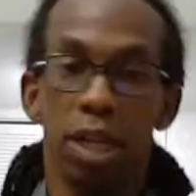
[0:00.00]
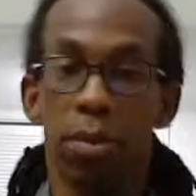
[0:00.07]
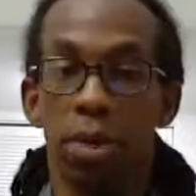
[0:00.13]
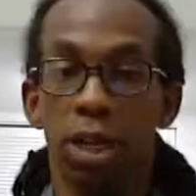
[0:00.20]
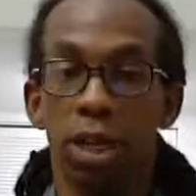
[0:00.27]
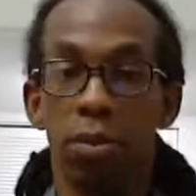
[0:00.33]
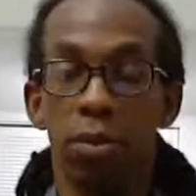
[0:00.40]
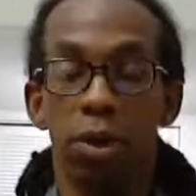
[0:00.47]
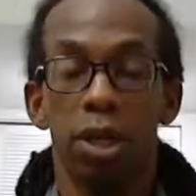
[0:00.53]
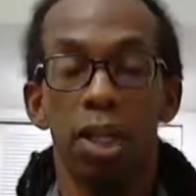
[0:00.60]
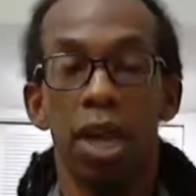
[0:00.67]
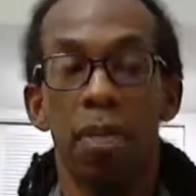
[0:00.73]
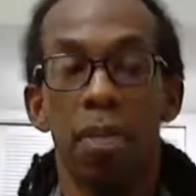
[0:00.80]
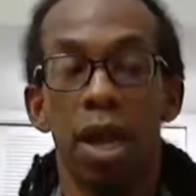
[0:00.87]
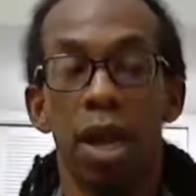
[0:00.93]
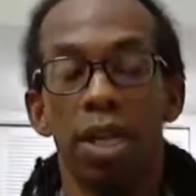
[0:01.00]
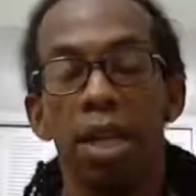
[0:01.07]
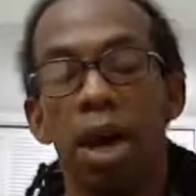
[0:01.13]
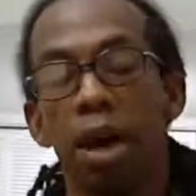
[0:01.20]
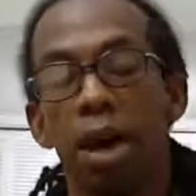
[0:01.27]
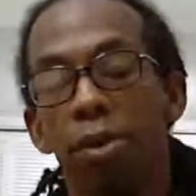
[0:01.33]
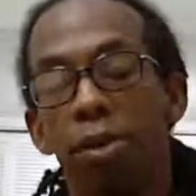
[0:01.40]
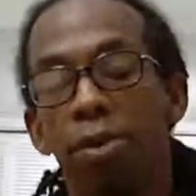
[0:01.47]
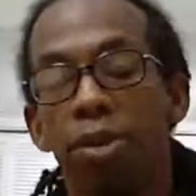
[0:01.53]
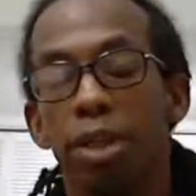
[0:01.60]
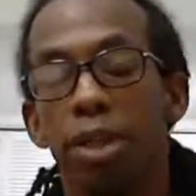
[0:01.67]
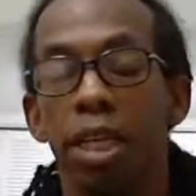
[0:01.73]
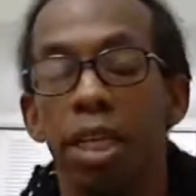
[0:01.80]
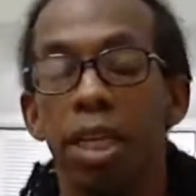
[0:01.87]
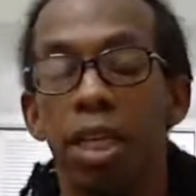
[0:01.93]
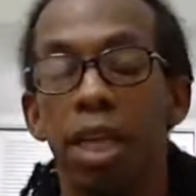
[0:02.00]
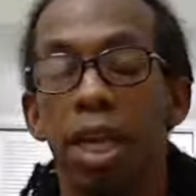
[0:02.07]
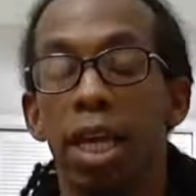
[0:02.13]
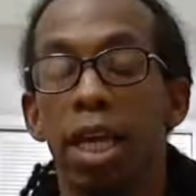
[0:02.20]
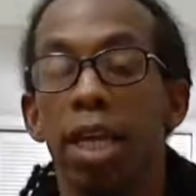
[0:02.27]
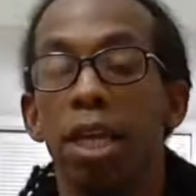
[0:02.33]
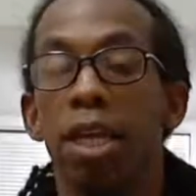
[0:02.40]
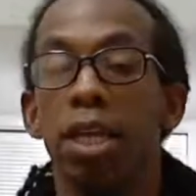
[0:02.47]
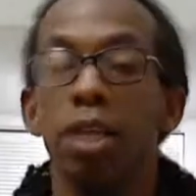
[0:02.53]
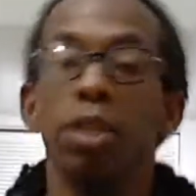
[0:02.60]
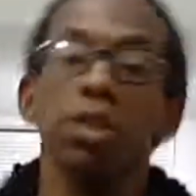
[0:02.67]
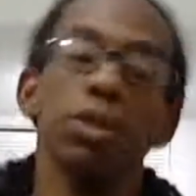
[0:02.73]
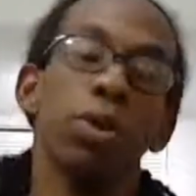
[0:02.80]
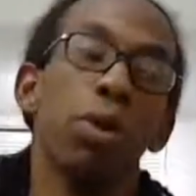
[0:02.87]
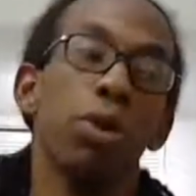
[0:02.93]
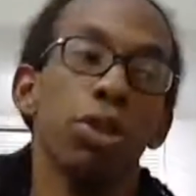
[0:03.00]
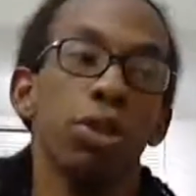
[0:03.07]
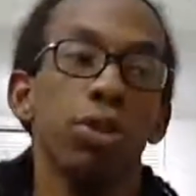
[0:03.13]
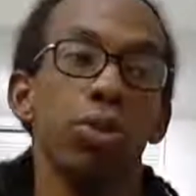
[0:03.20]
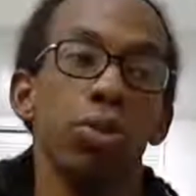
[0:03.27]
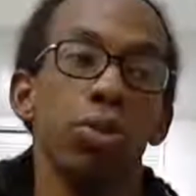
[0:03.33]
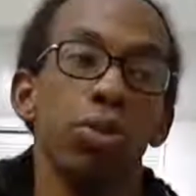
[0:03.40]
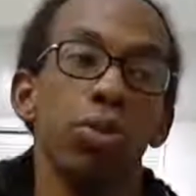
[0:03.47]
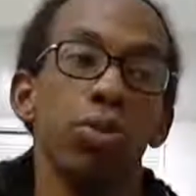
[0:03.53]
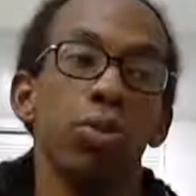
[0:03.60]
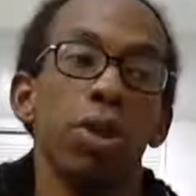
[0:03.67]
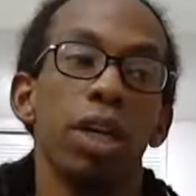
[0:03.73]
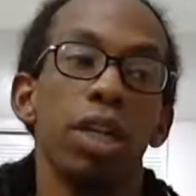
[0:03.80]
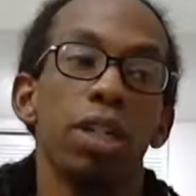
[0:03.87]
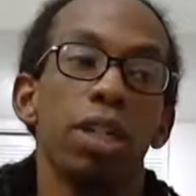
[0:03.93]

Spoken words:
they begin working at McDonald's and they start to